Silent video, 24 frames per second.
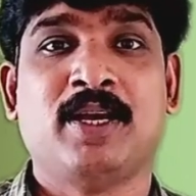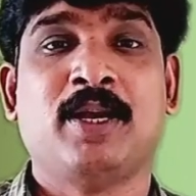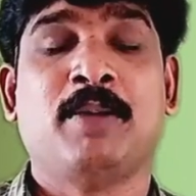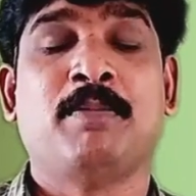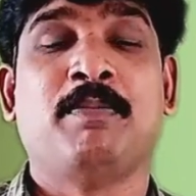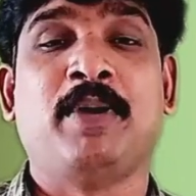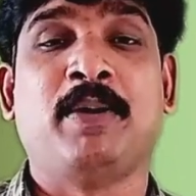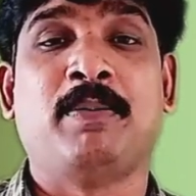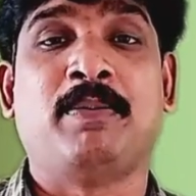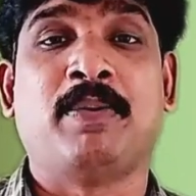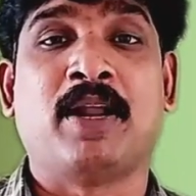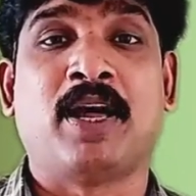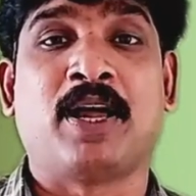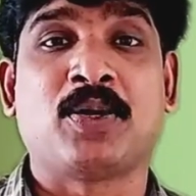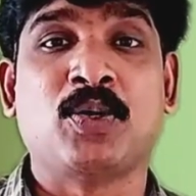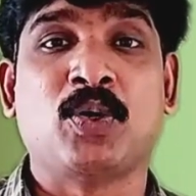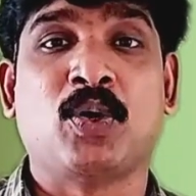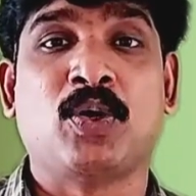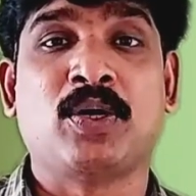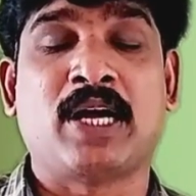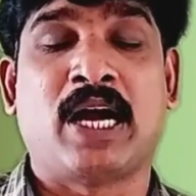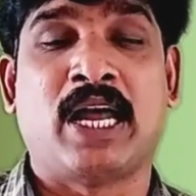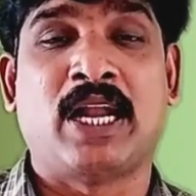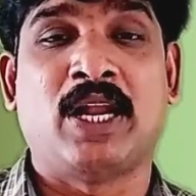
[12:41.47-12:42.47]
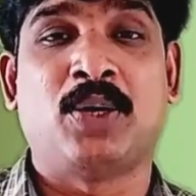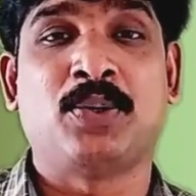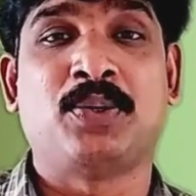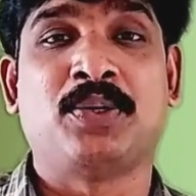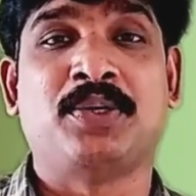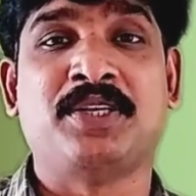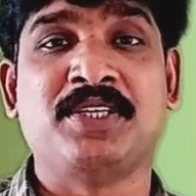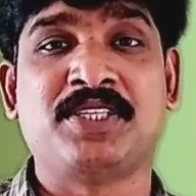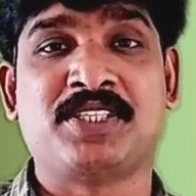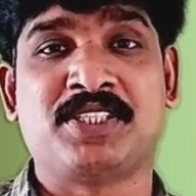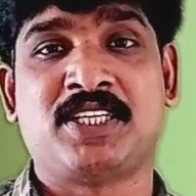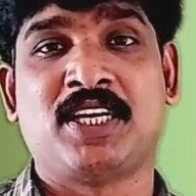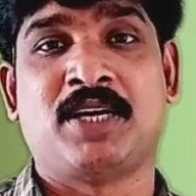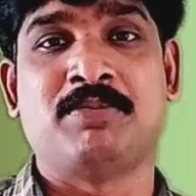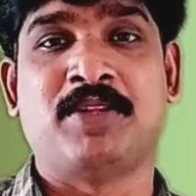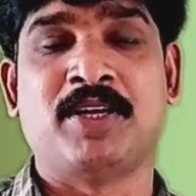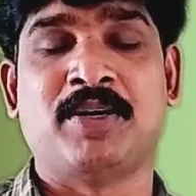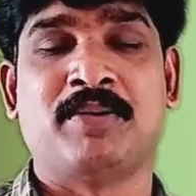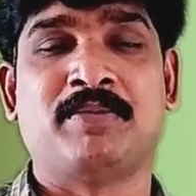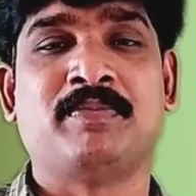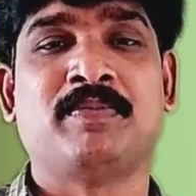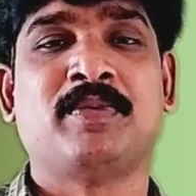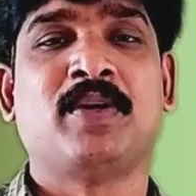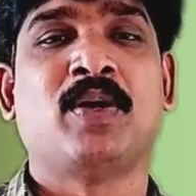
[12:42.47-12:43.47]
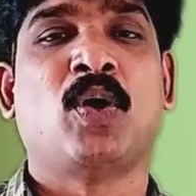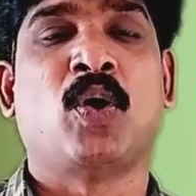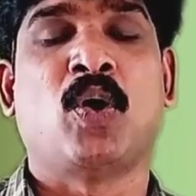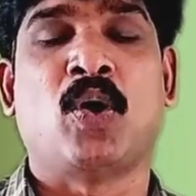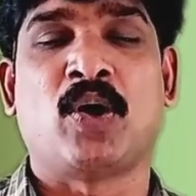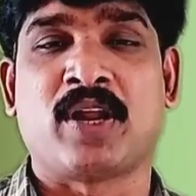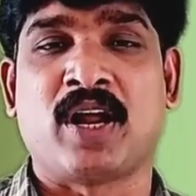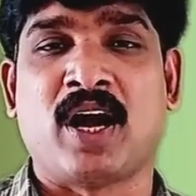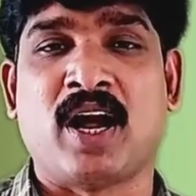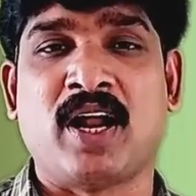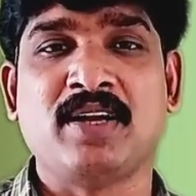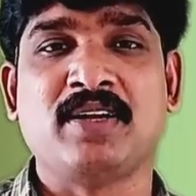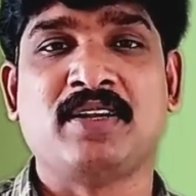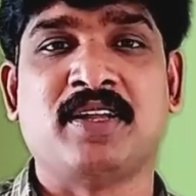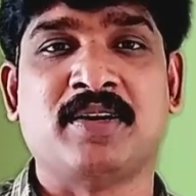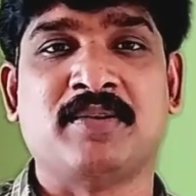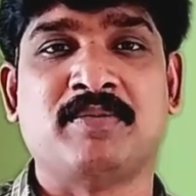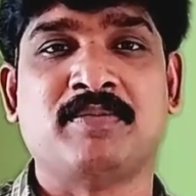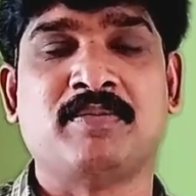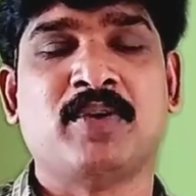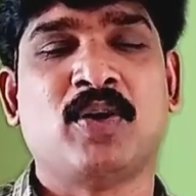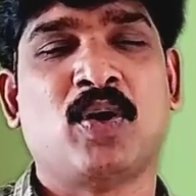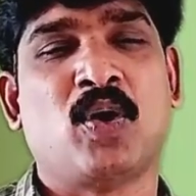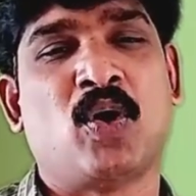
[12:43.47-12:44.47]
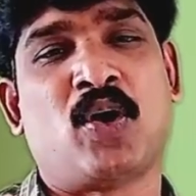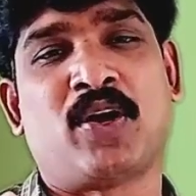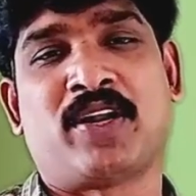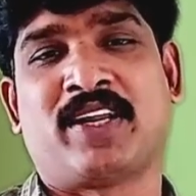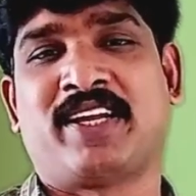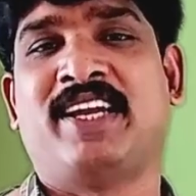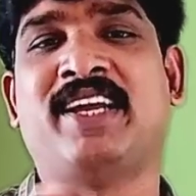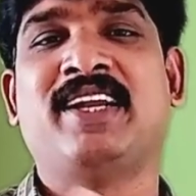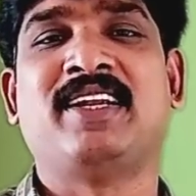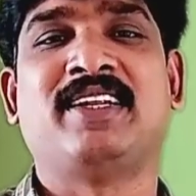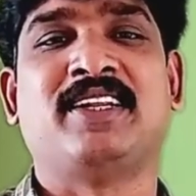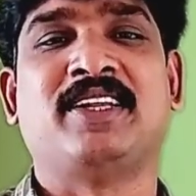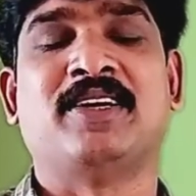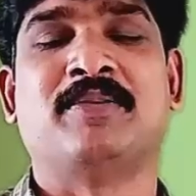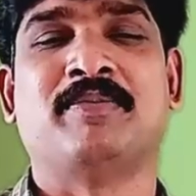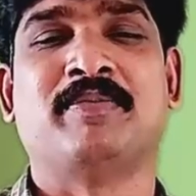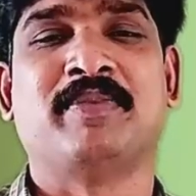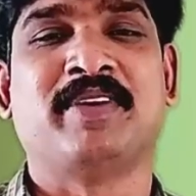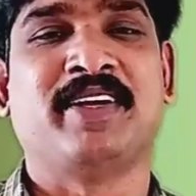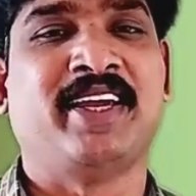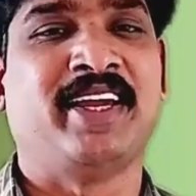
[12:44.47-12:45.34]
People are not allowed to disturb them or hunt them or kill them